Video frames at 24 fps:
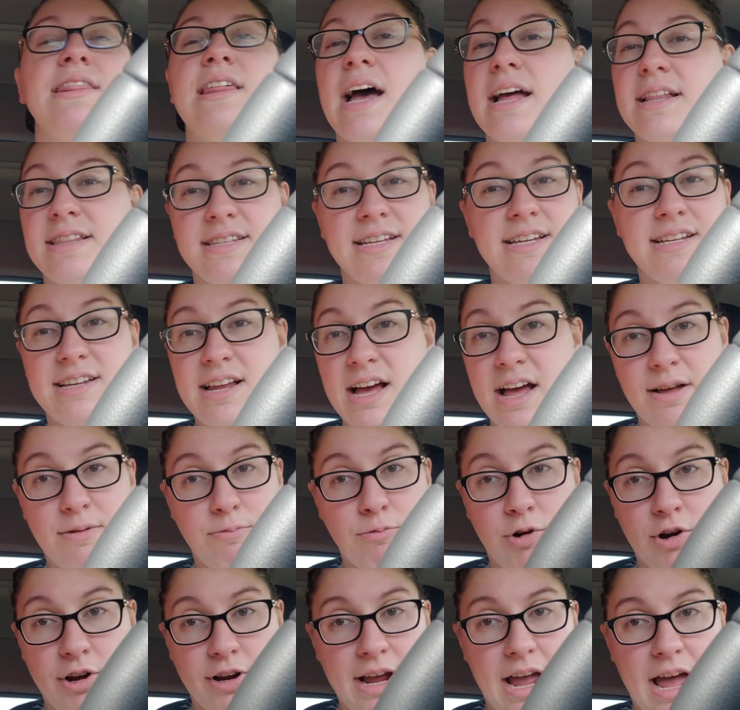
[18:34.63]
that did not
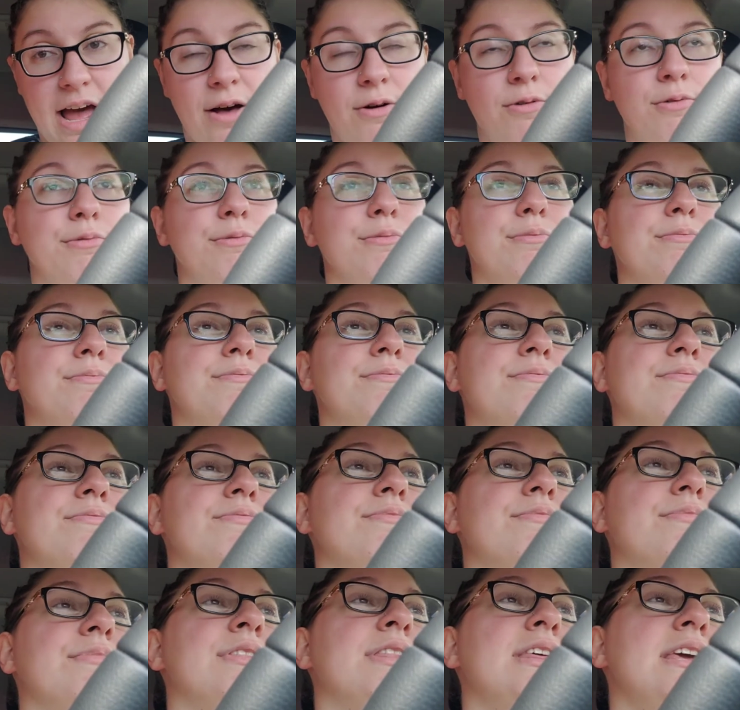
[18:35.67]
work out.
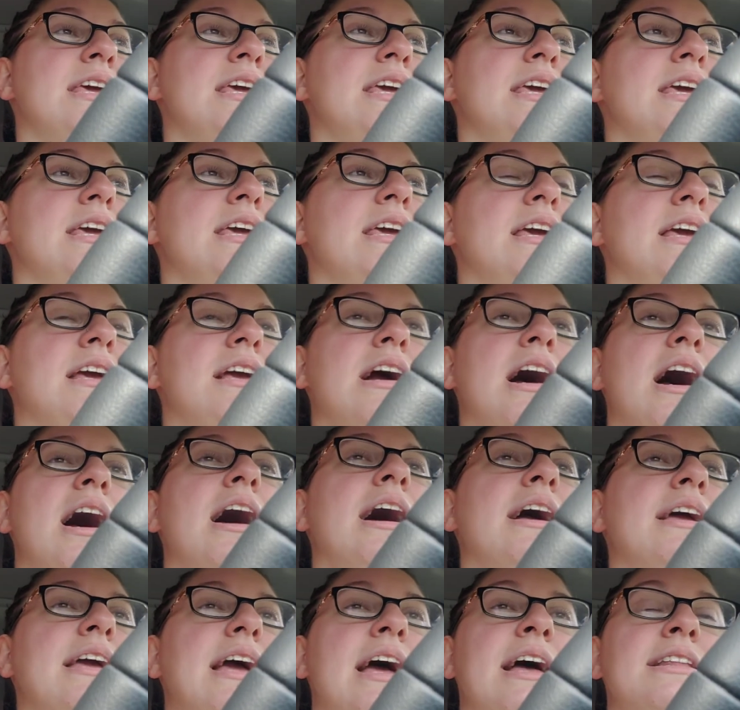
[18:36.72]
The
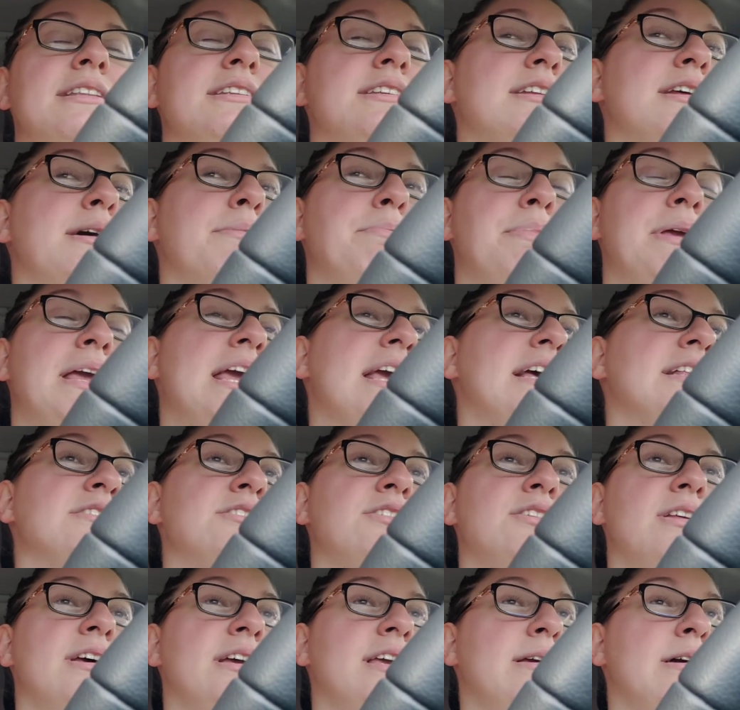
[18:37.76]
guy ended up
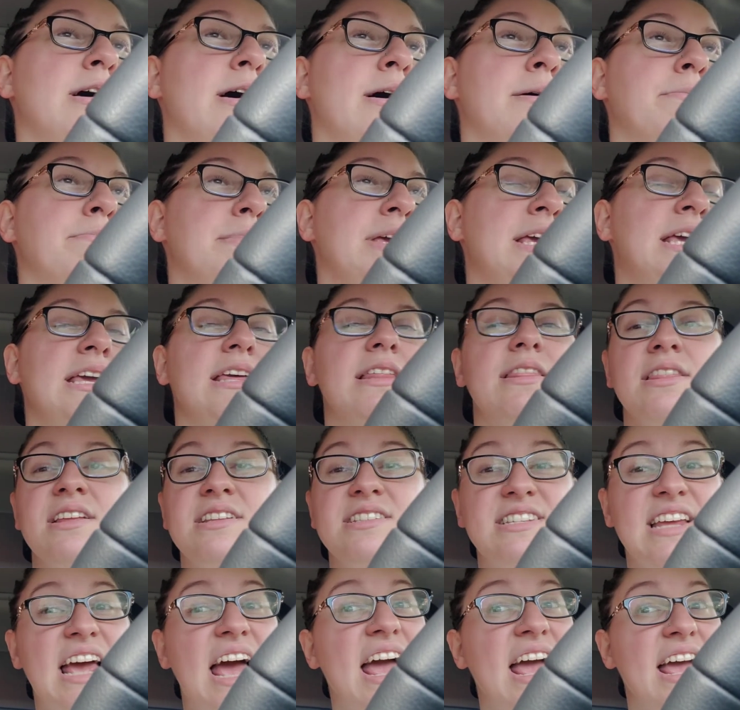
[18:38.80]
canceling on me the
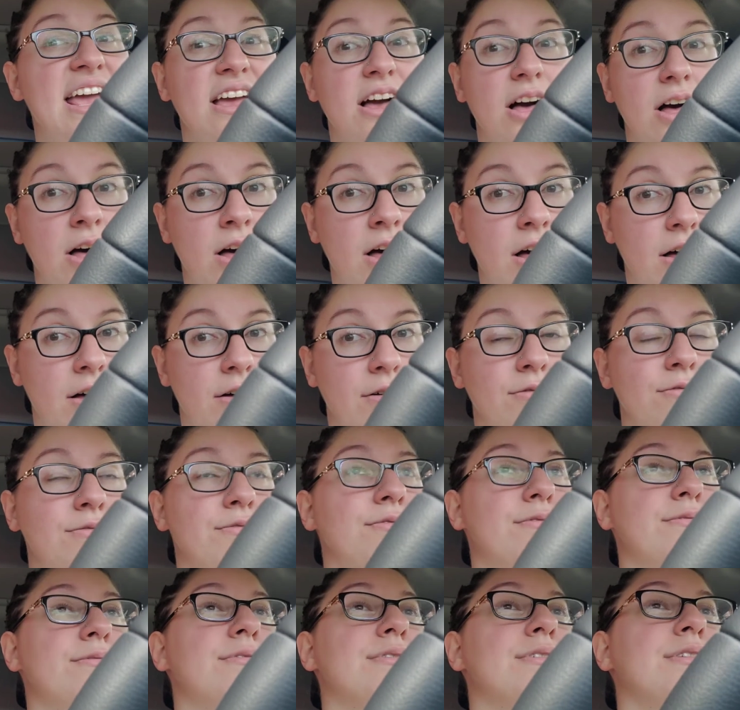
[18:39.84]
day of
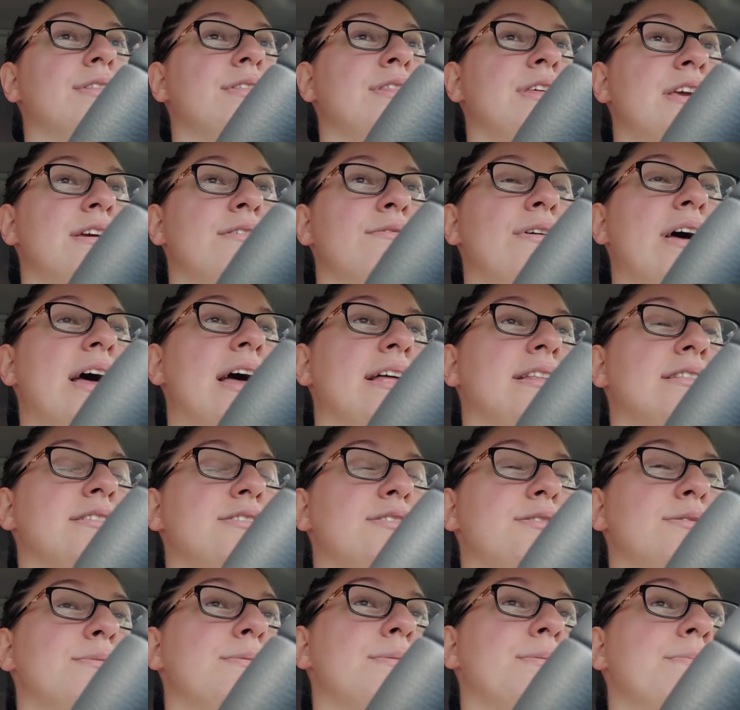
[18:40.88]
the
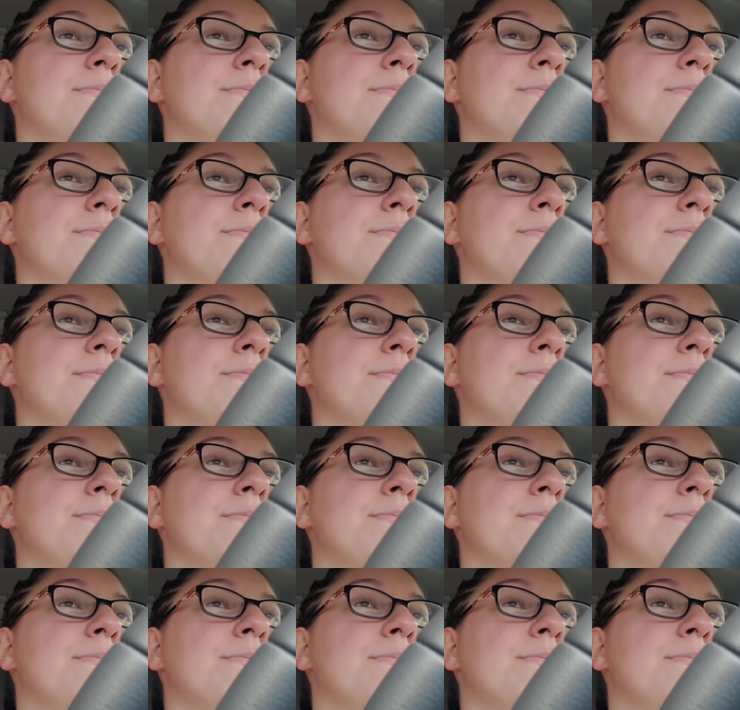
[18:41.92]
event.